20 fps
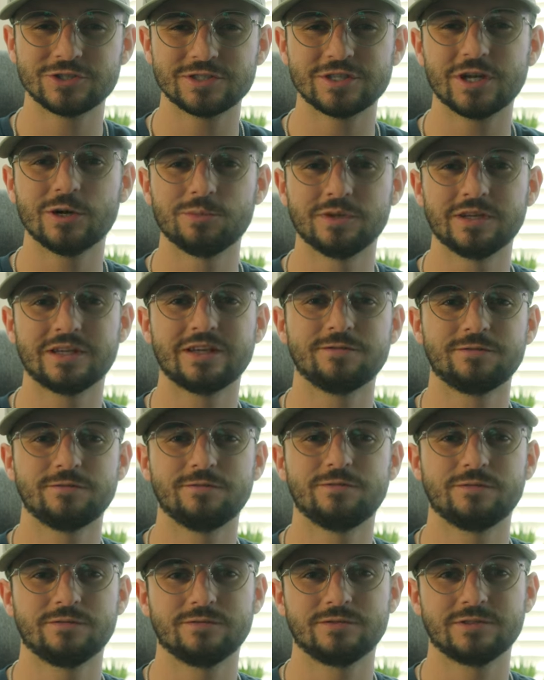just helped me give
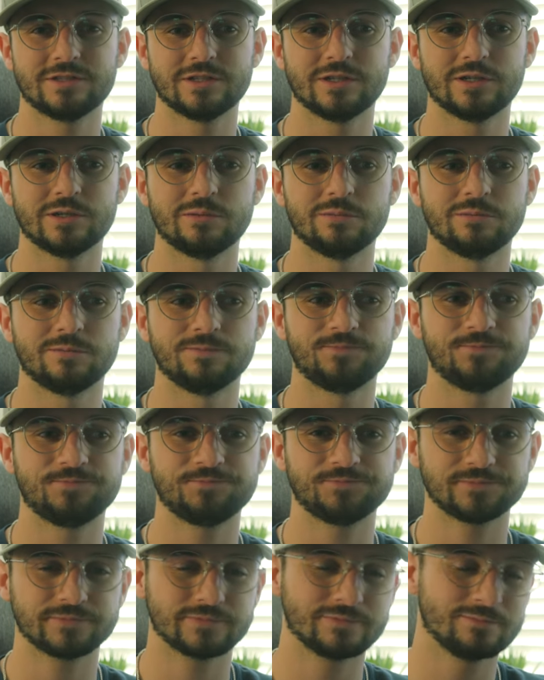some
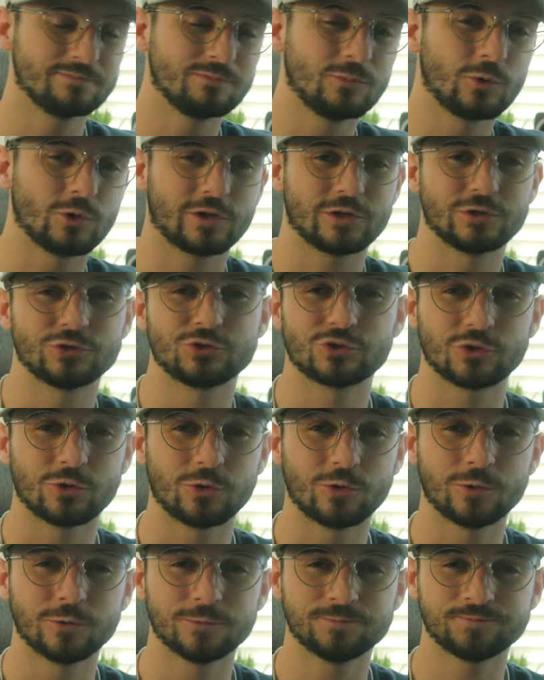more
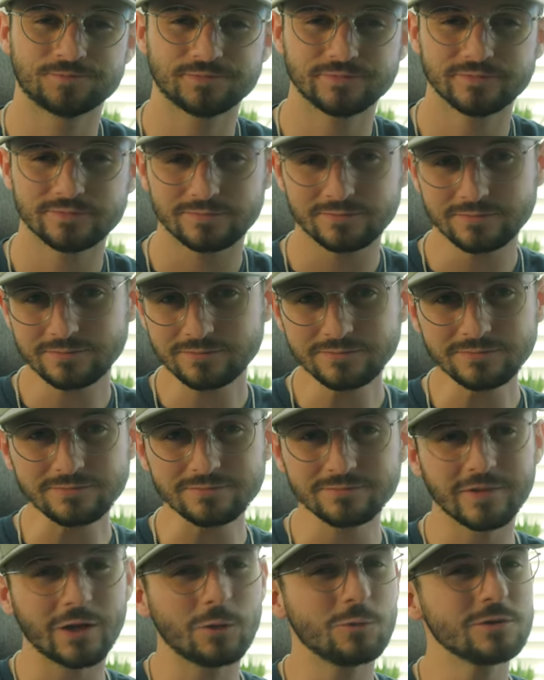control
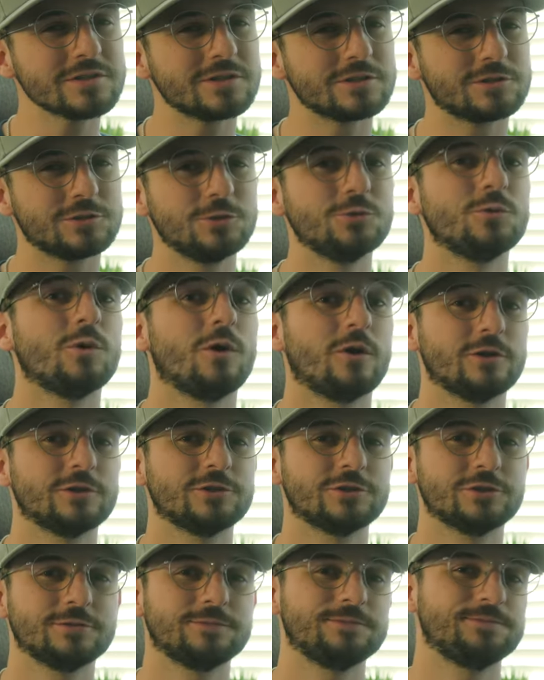that wasn't too
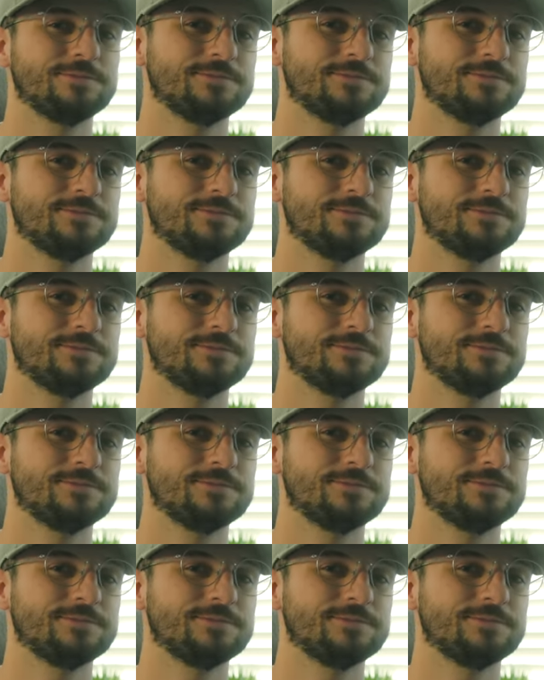harsh.